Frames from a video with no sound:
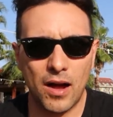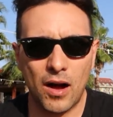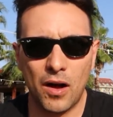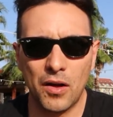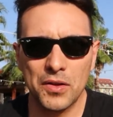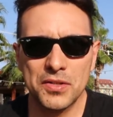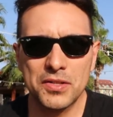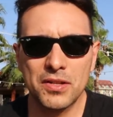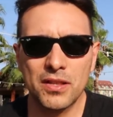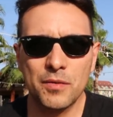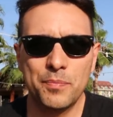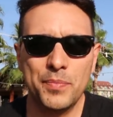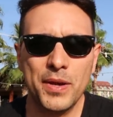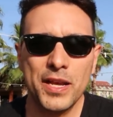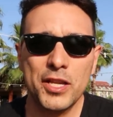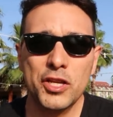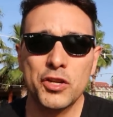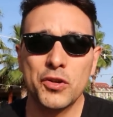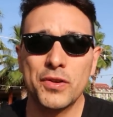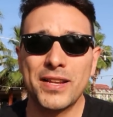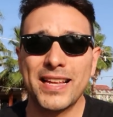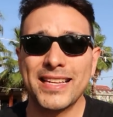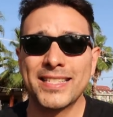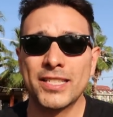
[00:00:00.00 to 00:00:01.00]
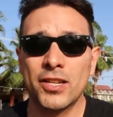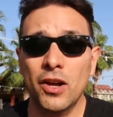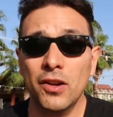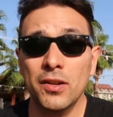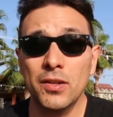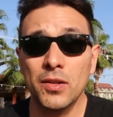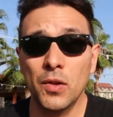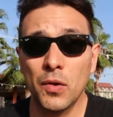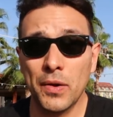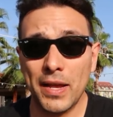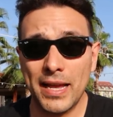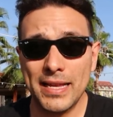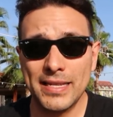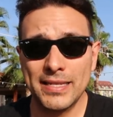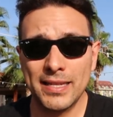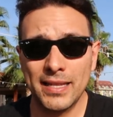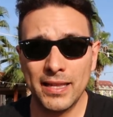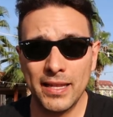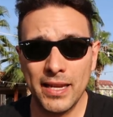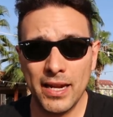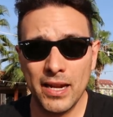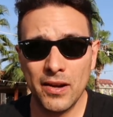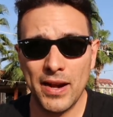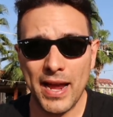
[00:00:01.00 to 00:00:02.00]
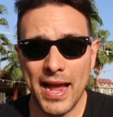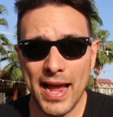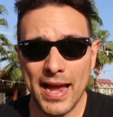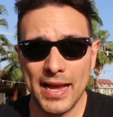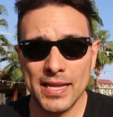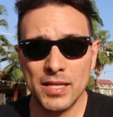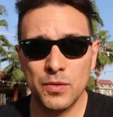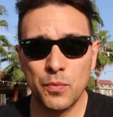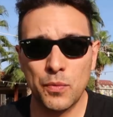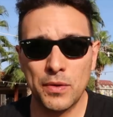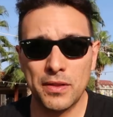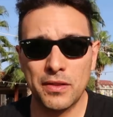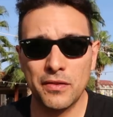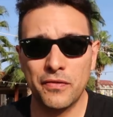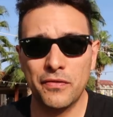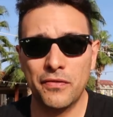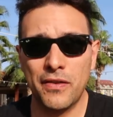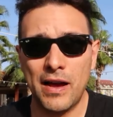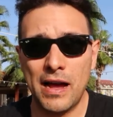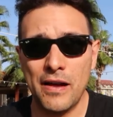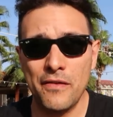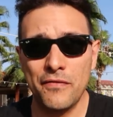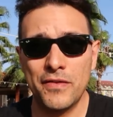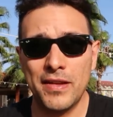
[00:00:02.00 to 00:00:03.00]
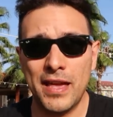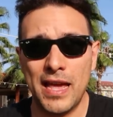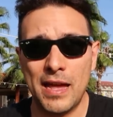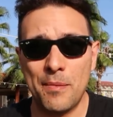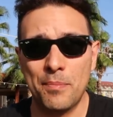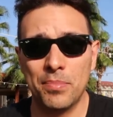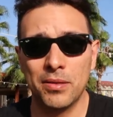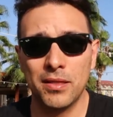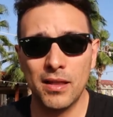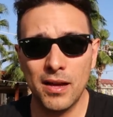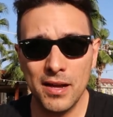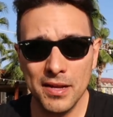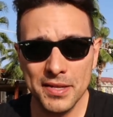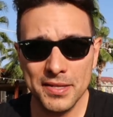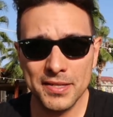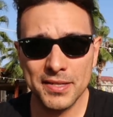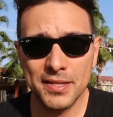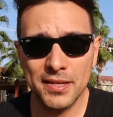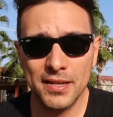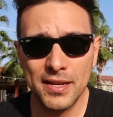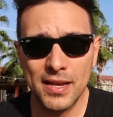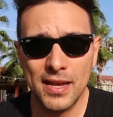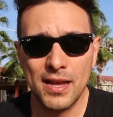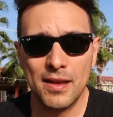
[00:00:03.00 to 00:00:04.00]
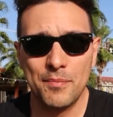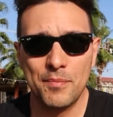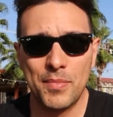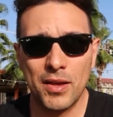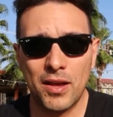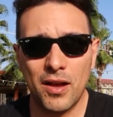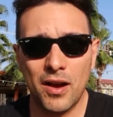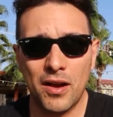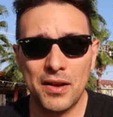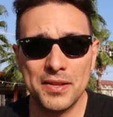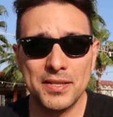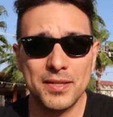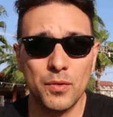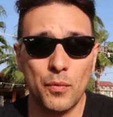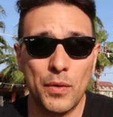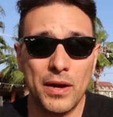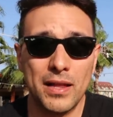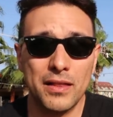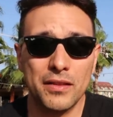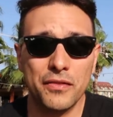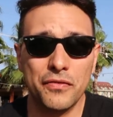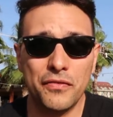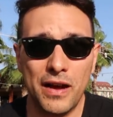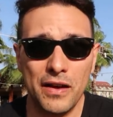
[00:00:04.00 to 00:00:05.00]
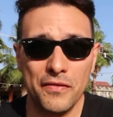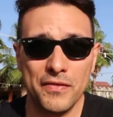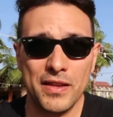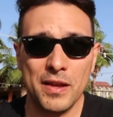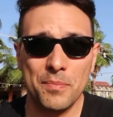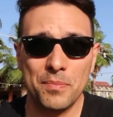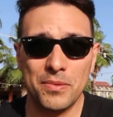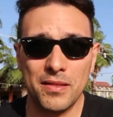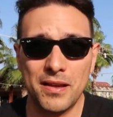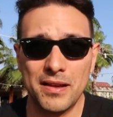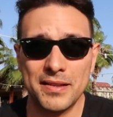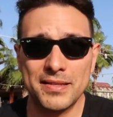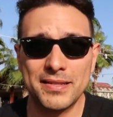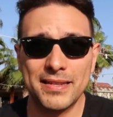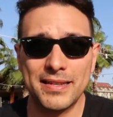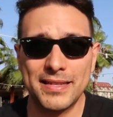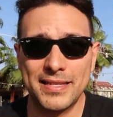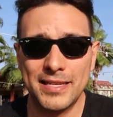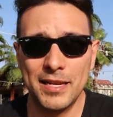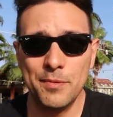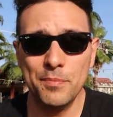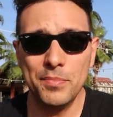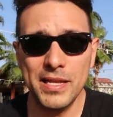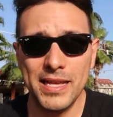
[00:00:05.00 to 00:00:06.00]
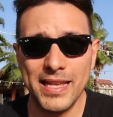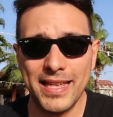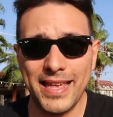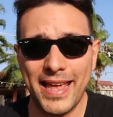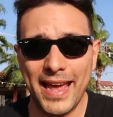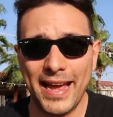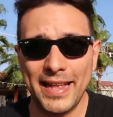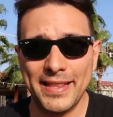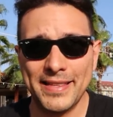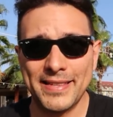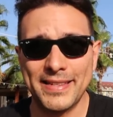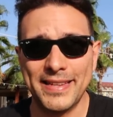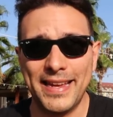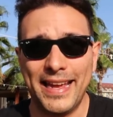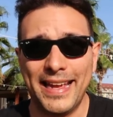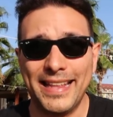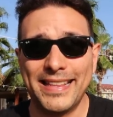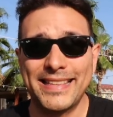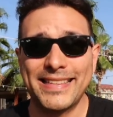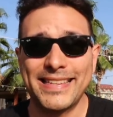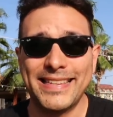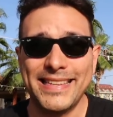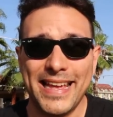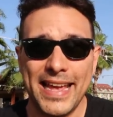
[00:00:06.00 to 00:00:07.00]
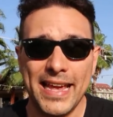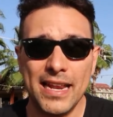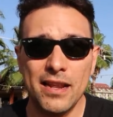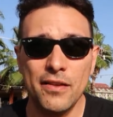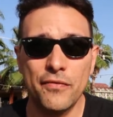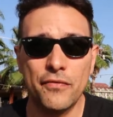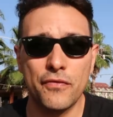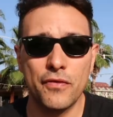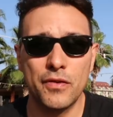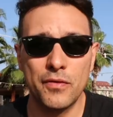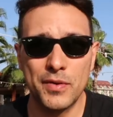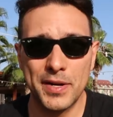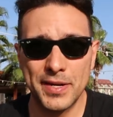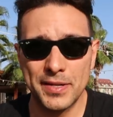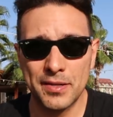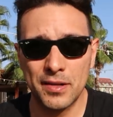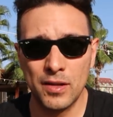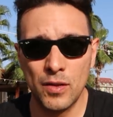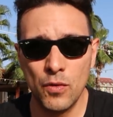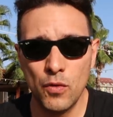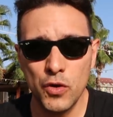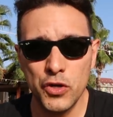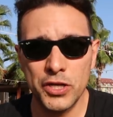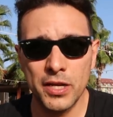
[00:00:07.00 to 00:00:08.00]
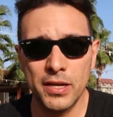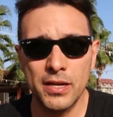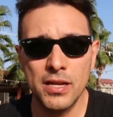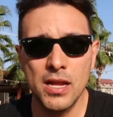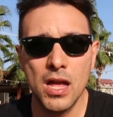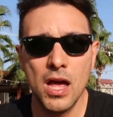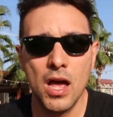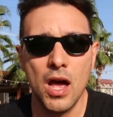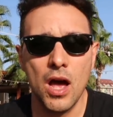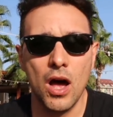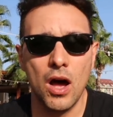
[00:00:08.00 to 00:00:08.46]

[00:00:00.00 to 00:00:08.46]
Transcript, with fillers: also the picture does not look as clear as with the 5K Plus because well the 5K Plus simply gets its native resolution